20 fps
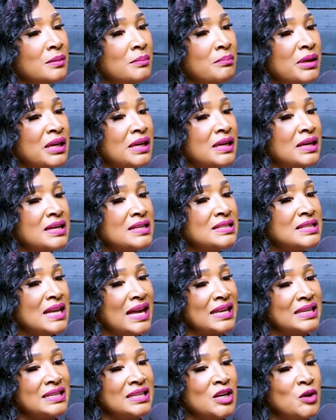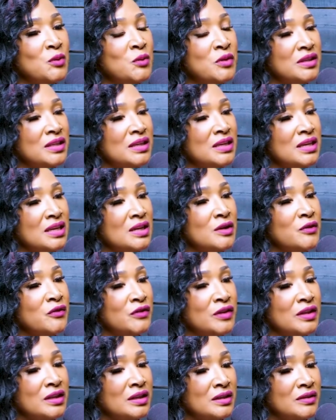because I dealt with the
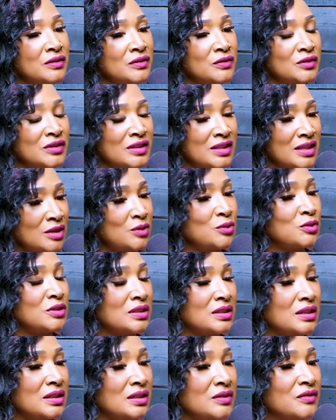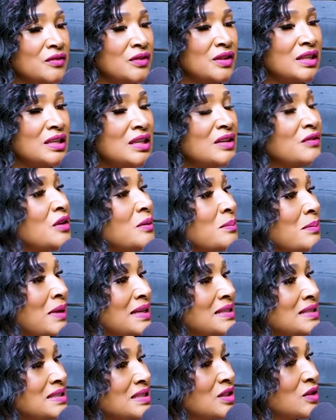gift of guilt of giving
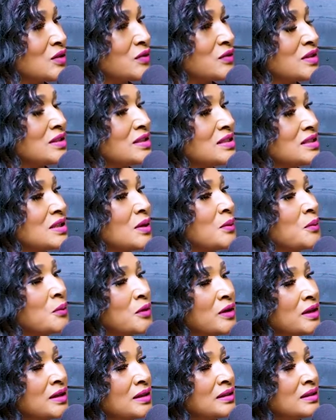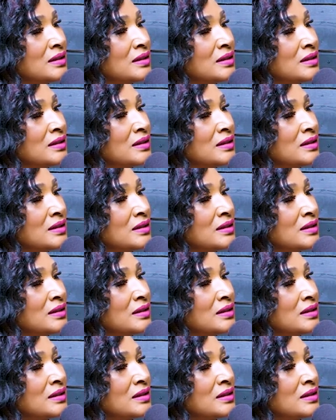myself to someone